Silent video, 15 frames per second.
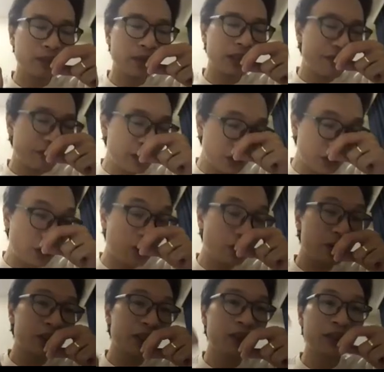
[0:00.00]
different
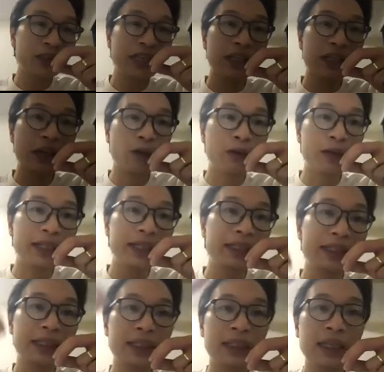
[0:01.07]
solution to that
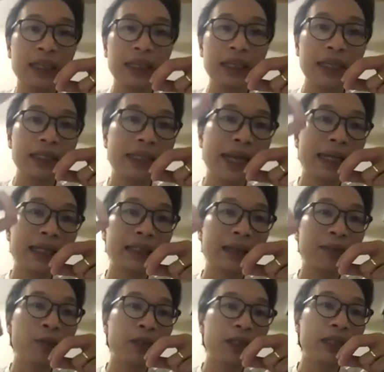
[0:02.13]
ODEs, and it ends
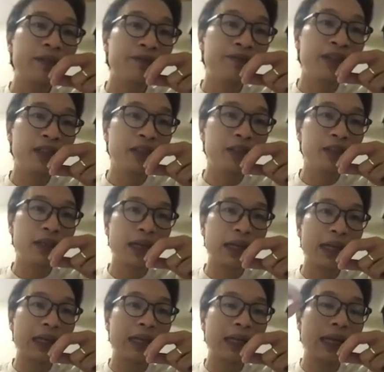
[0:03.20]
up with different
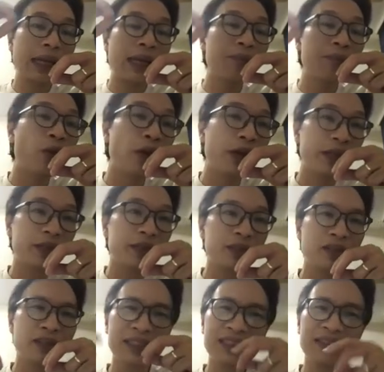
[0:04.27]
endpoint.
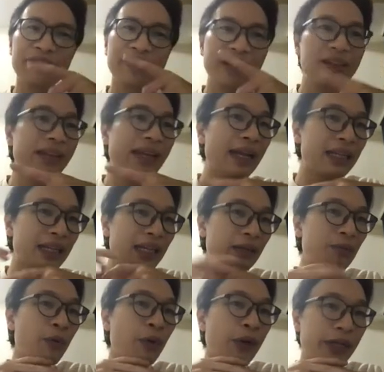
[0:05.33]
So it's a very
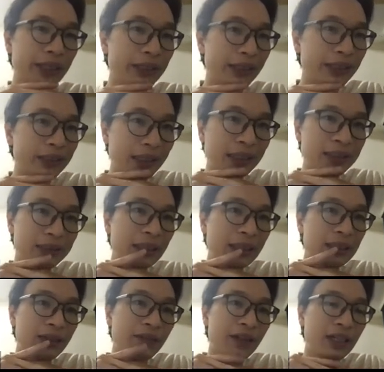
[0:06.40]
delicate point, and
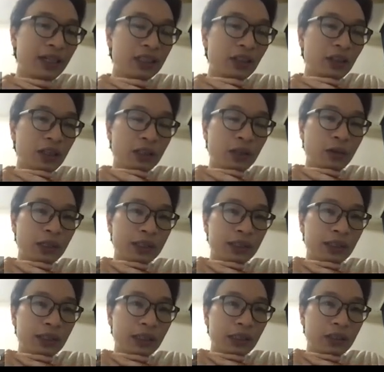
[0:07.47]
that's a very solid
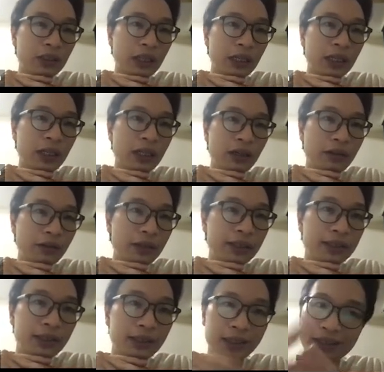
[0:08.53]
question that you are
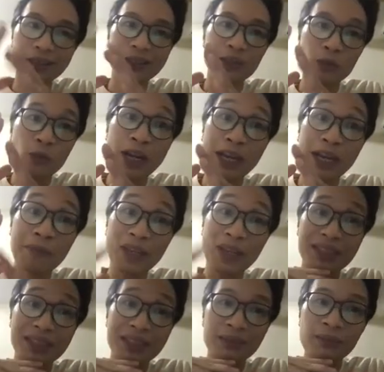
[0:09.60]
raising. And this is why I
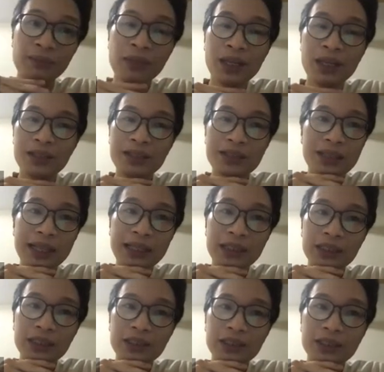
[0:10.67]
meant that this
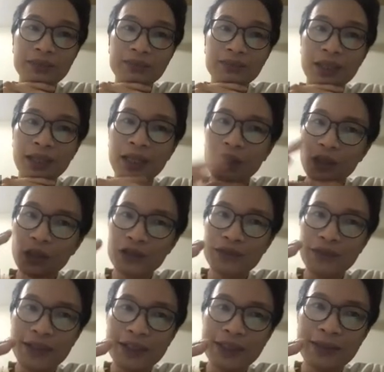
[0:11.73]
lecture, it looks
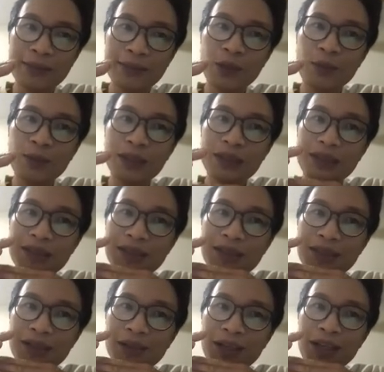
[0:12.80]
very simple, but
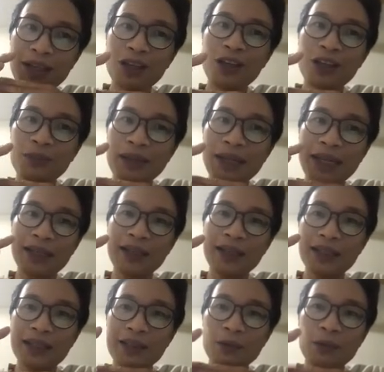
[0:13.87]
there are a lot of
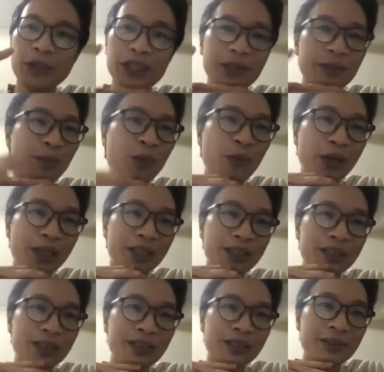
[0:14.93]
hidden and weird
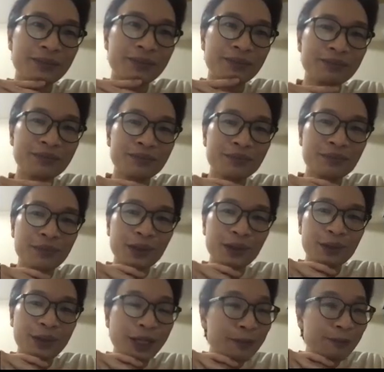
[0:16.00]
points.
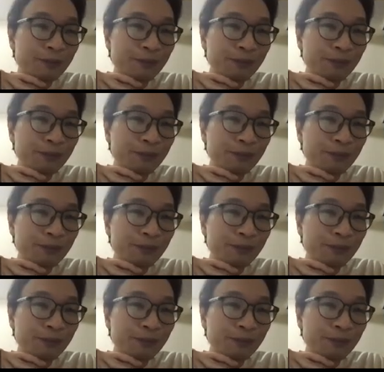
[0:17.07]
Okay.